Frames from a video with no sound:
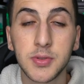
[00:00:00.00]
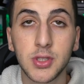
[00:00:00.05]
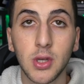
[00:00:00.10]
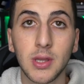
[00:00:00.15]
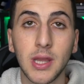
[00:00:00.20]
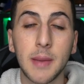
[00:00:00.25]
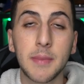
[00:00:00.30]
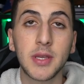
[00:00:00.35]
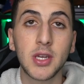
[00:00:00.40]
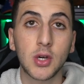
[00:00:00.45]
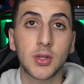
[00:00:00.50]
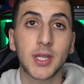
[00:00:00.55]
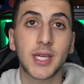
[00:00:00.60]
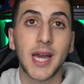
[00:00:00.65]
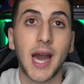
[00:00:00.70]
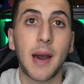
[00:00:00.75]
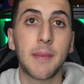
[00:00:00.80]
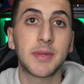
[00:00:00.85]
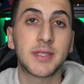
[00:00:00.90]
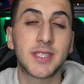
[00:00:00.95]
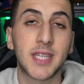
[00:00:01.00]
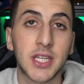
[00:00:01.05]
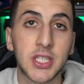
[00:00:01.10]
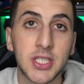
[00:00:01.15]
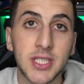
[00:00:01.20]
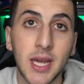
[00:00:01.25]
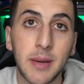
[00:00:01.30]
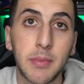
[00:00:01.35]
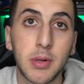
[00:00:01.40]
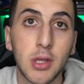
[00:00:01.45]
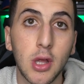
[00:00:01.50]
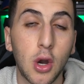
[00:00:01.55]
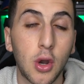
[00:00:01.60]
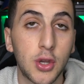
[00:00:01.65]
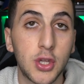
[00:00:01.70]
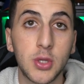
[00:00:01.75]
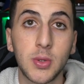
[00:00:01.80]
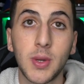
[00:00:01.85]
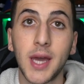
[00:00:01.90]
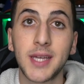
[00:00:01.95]
So let me know in the comments section down below.
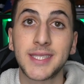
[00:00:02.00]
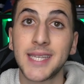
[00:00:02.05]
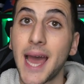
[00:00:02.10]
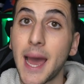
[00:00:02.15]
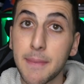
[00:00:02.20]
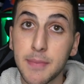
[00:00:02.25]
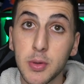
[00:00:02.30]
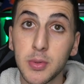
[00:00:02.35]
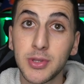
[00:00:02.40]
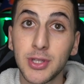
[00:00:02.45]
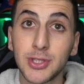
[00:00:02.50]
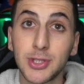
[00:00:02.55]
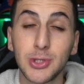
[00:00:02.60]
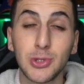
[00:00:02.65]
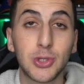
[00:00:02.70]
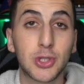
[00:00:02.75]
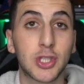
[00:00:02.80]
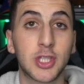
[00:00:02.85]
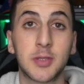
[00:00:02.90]
Are you guys happy with this news?